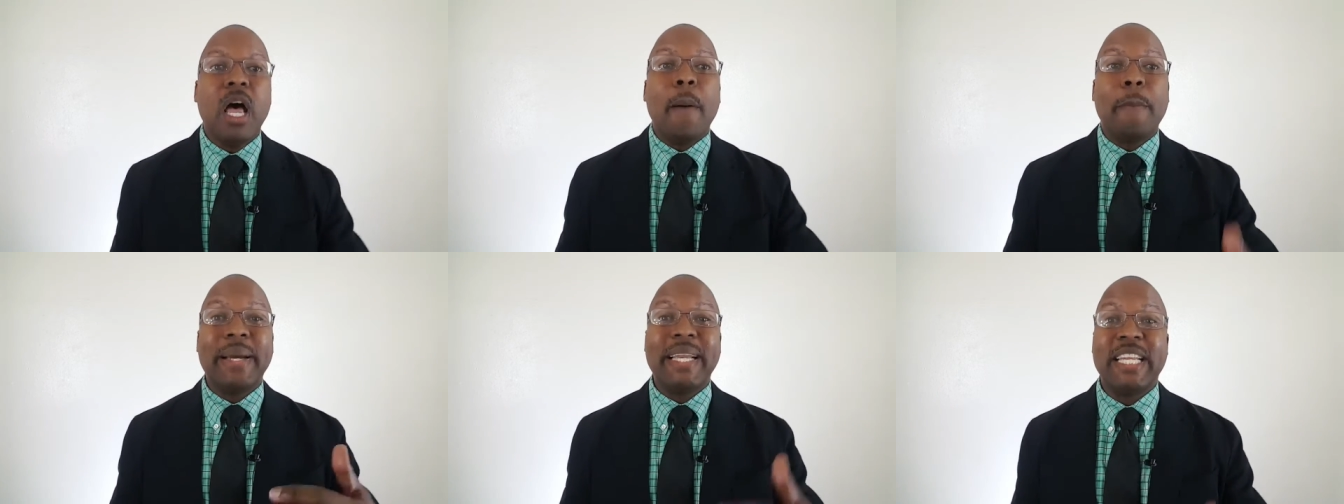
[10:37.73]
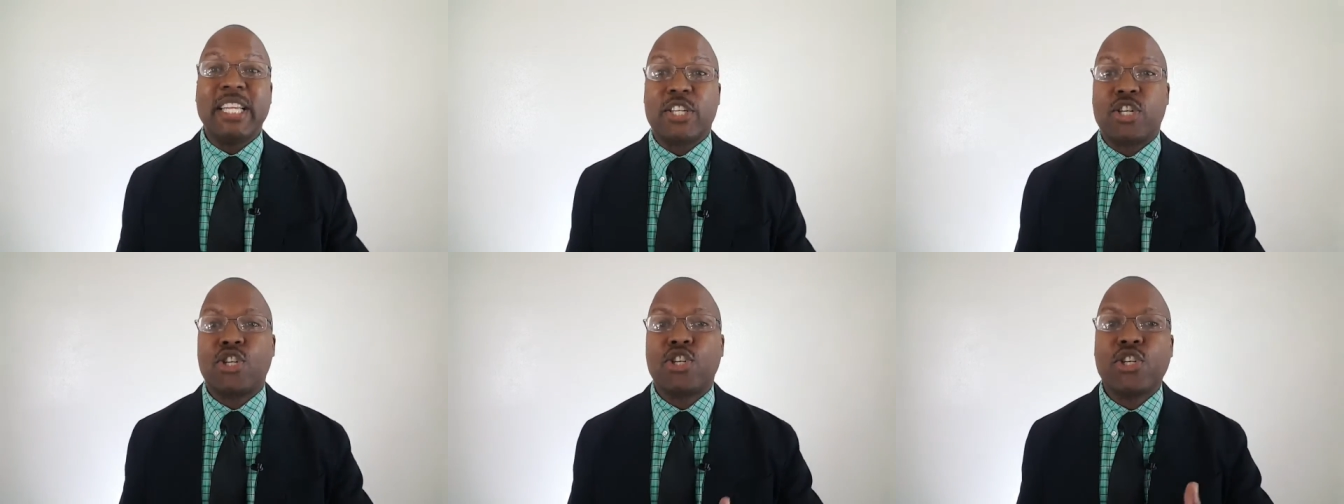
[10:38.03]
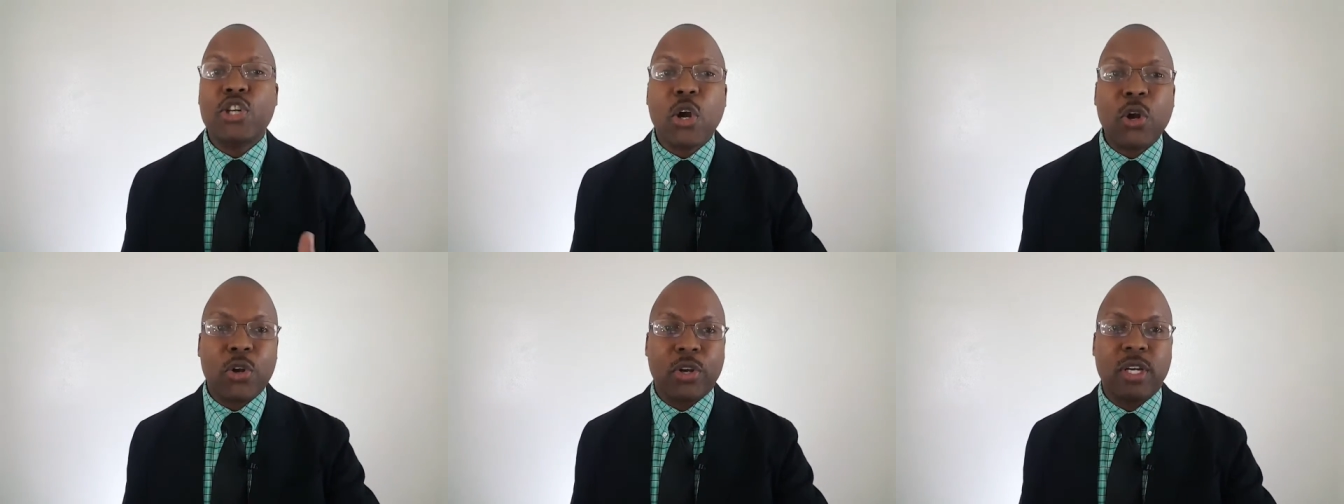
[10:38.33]
but he is
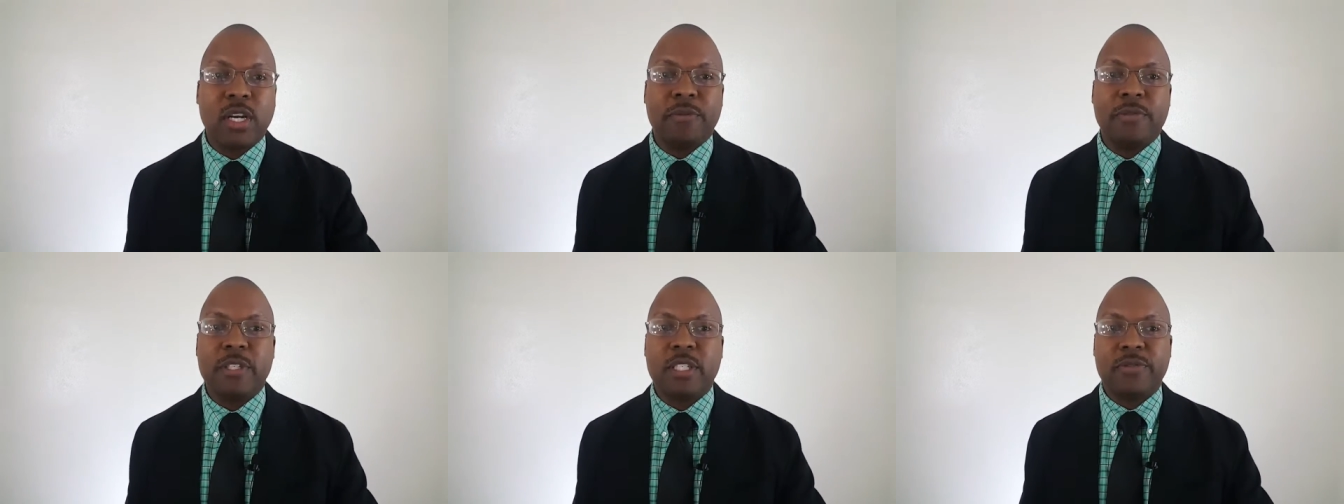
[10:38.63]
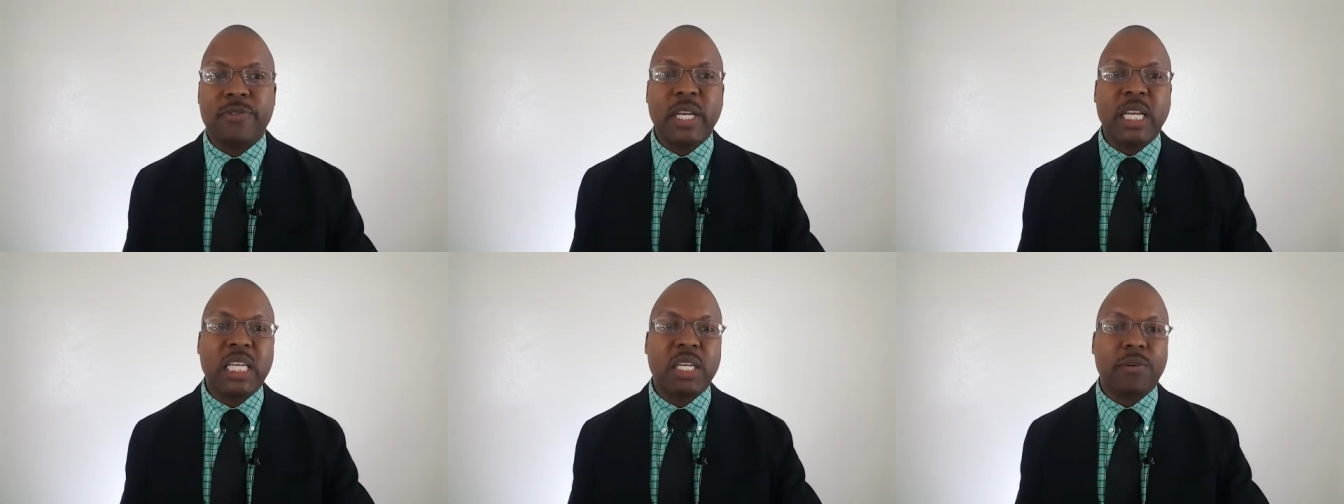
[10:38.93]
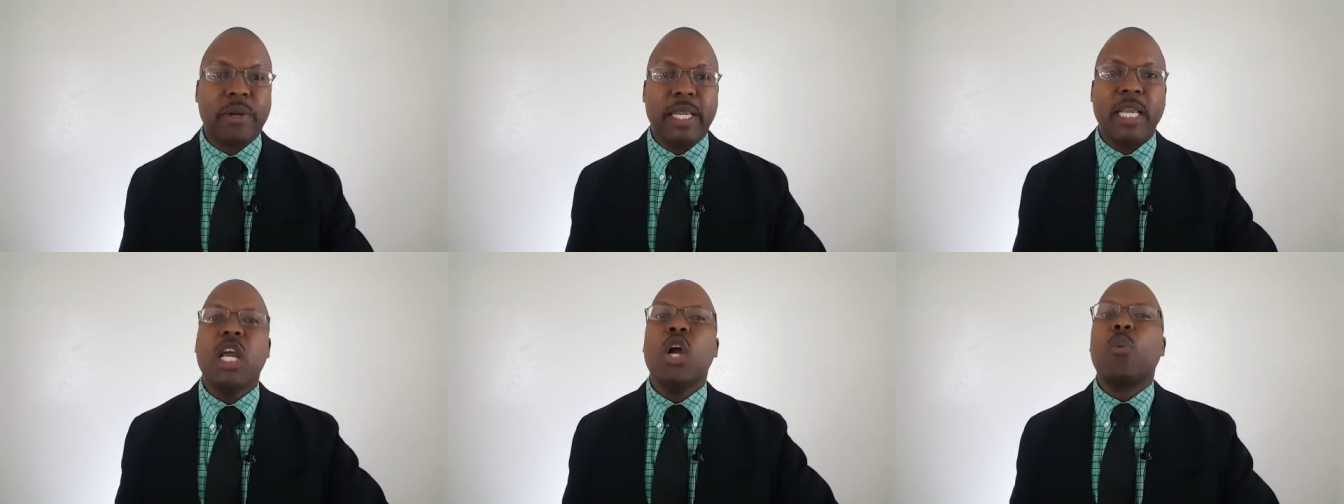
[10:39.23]
certain of his
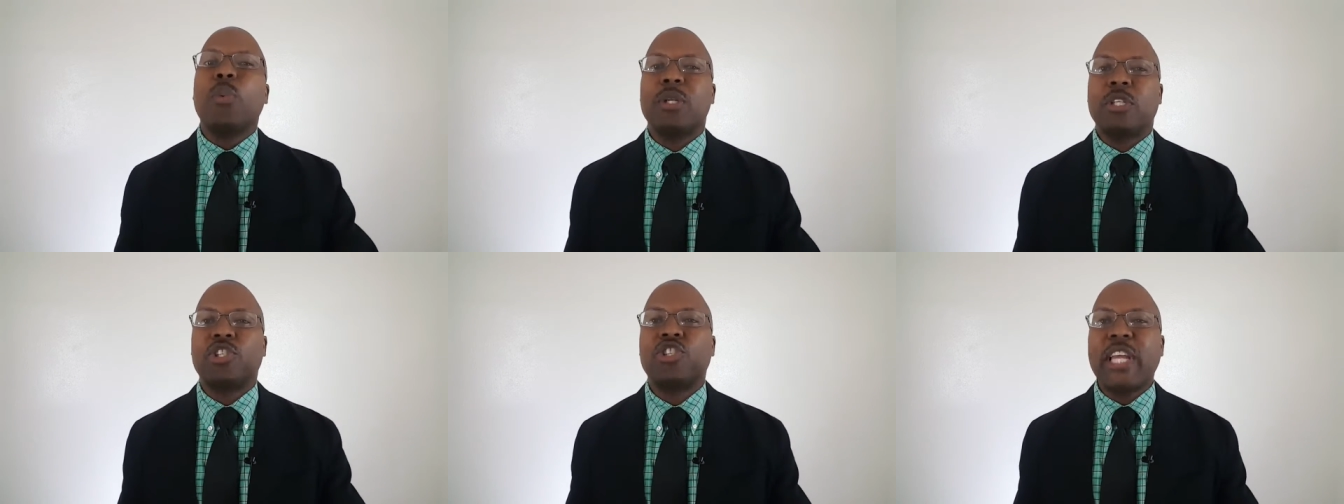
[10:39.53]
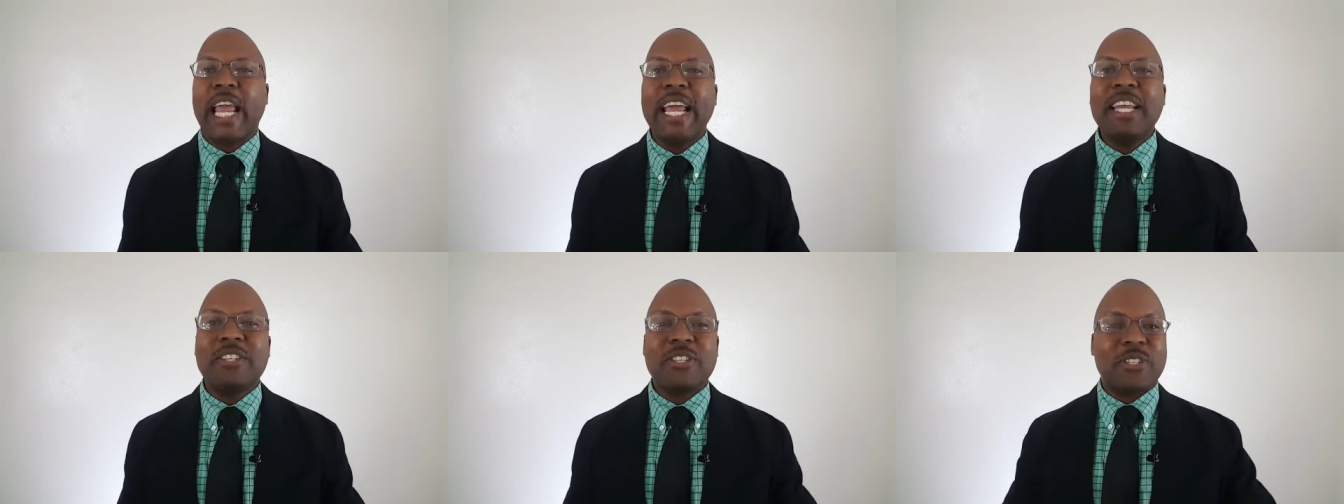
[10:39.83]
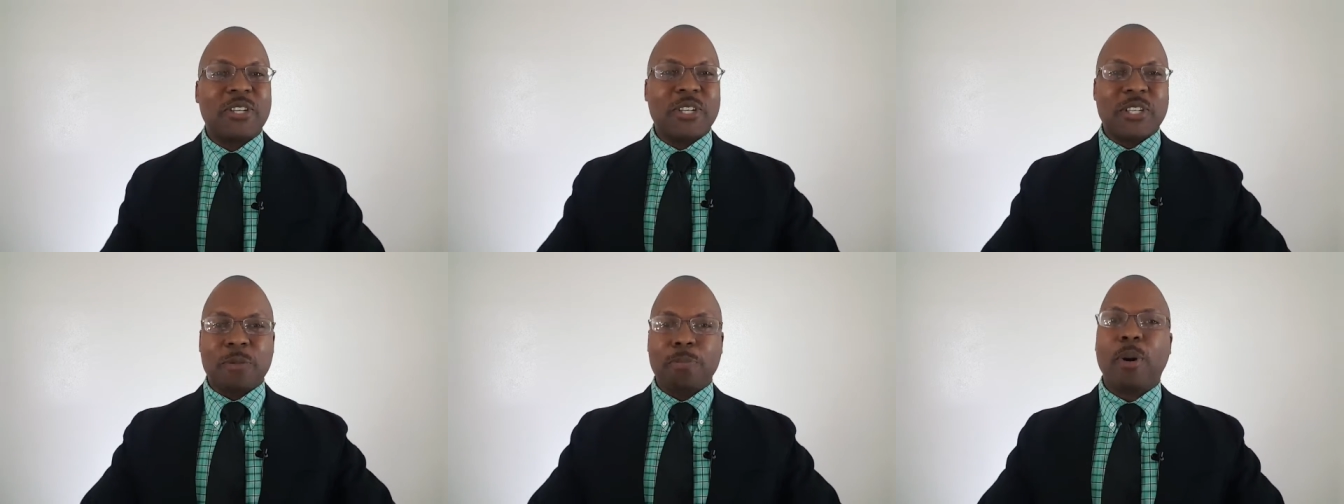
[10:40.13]
victory, which changes
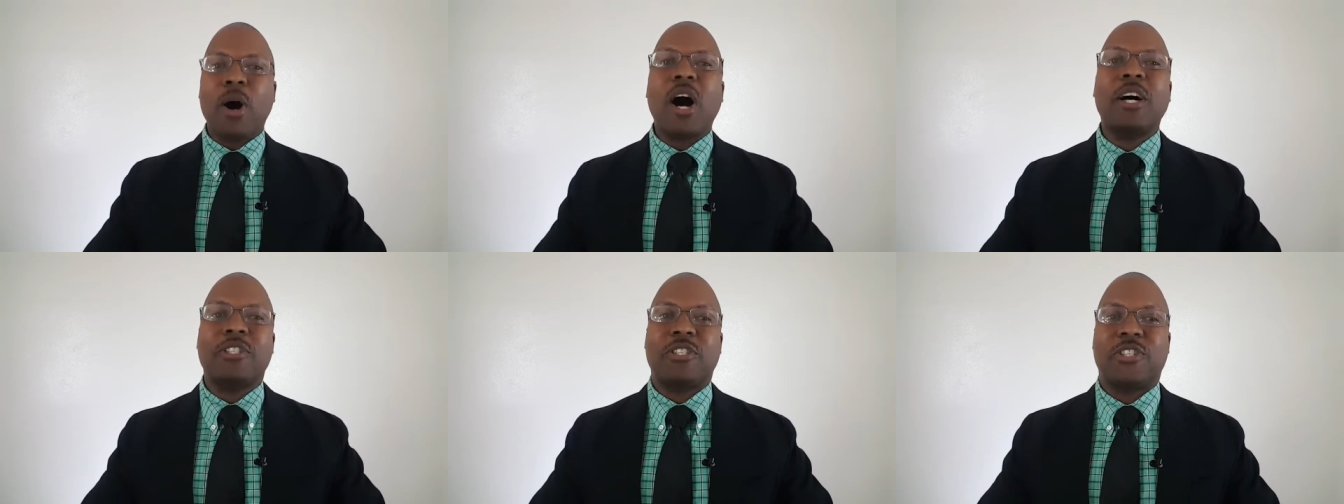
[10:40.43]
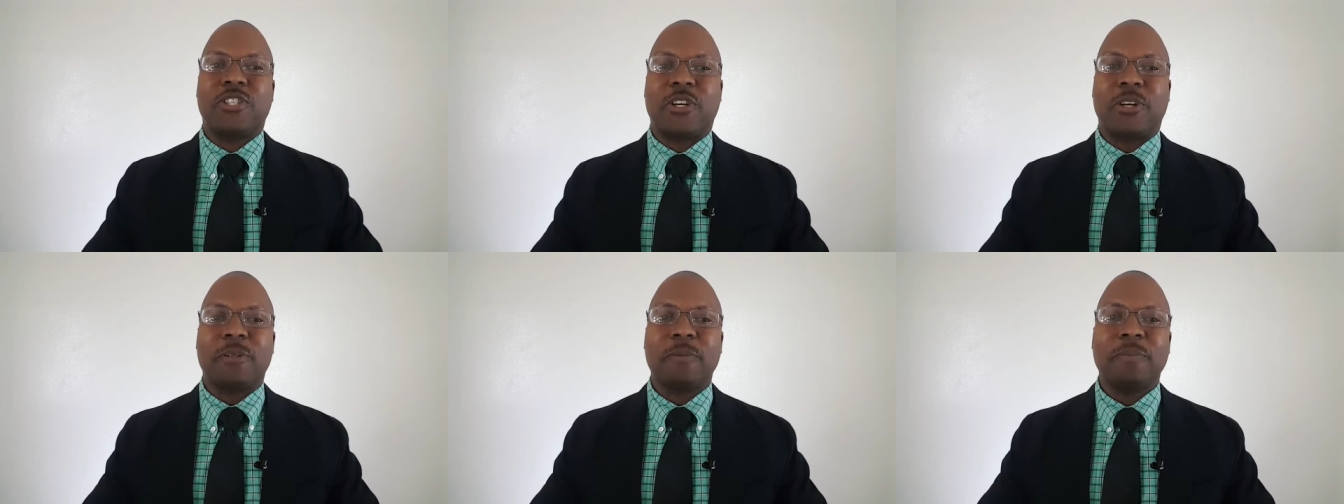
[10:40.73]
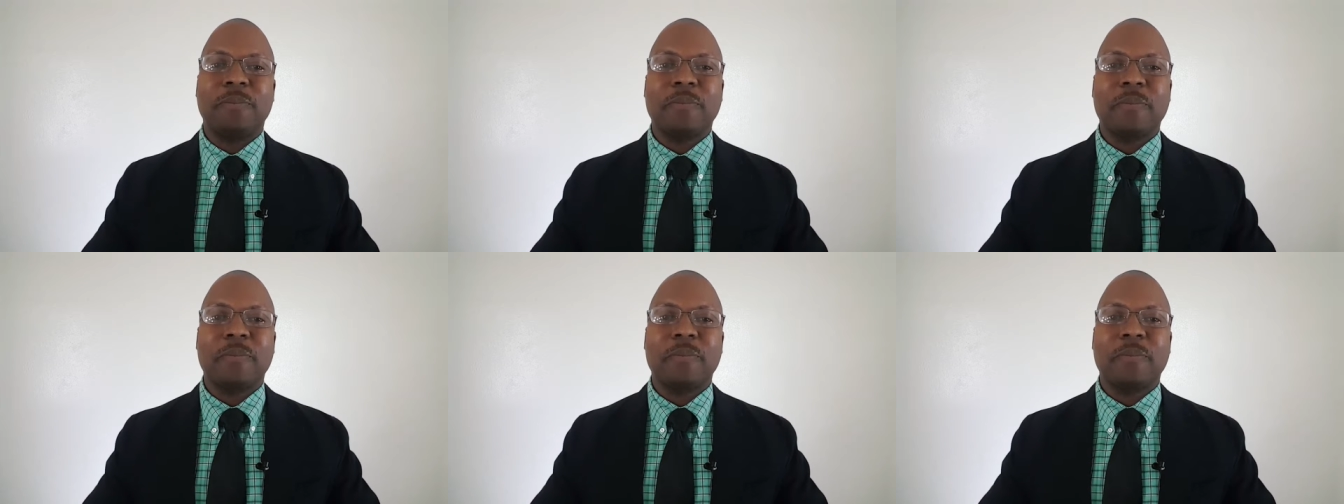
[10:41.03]
his posture.